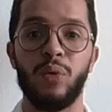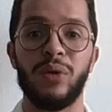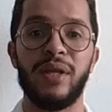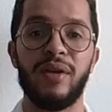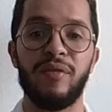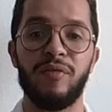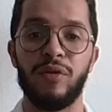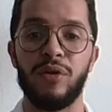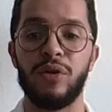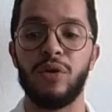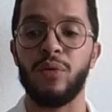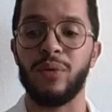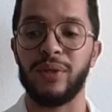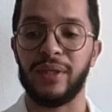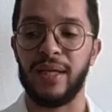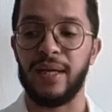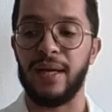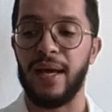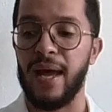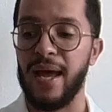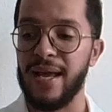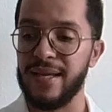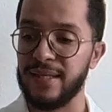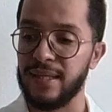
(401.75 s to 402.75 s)
Whenever you want
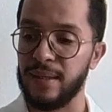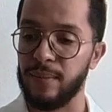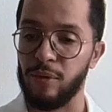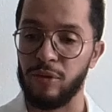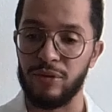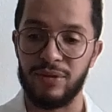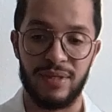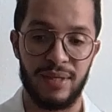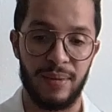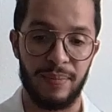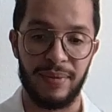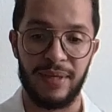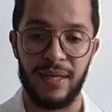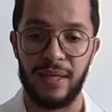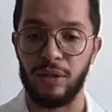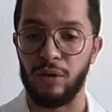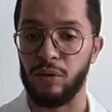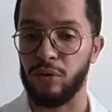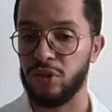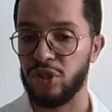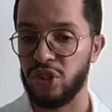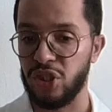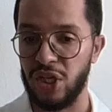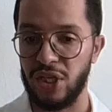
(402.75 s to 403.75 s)
to ask about something
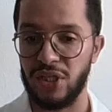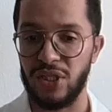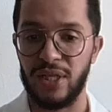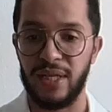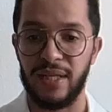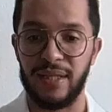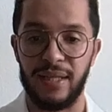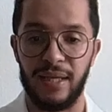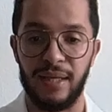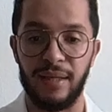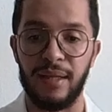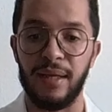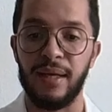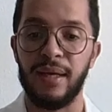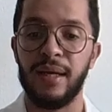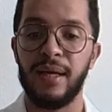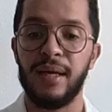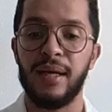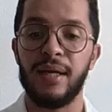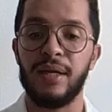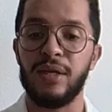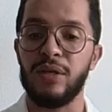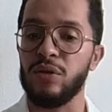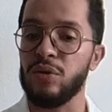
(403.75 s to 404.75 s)
or change anything,
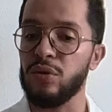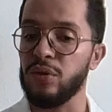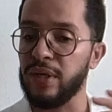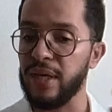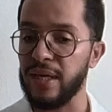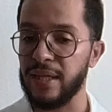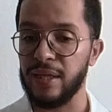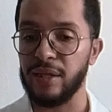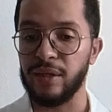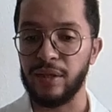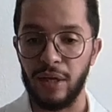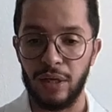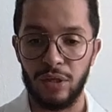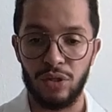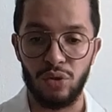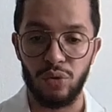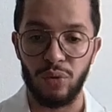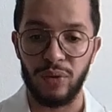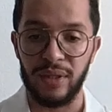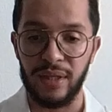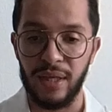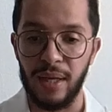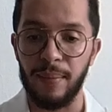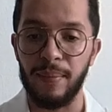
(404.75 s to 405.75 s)
you get in touch
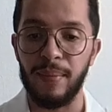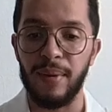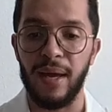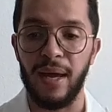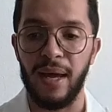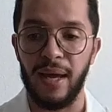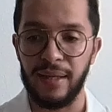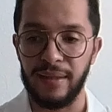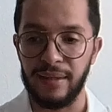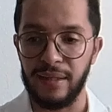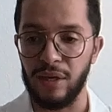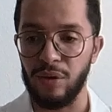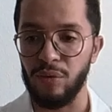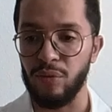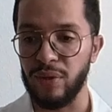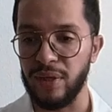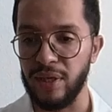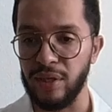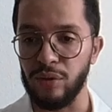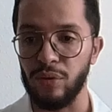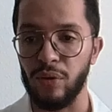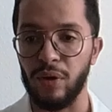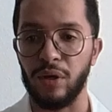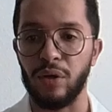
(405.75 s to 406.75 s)
with them, and they
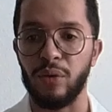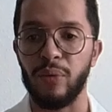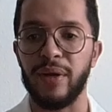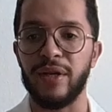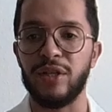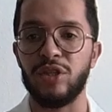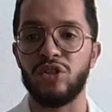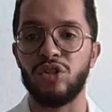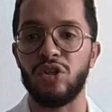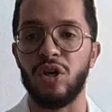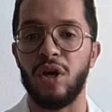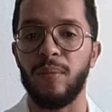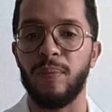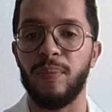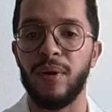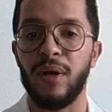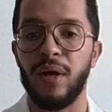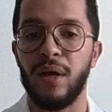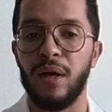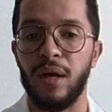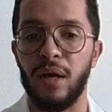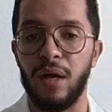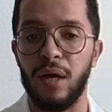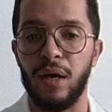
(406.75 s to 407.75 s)
really do a great
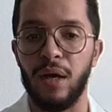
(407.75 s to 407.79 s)
job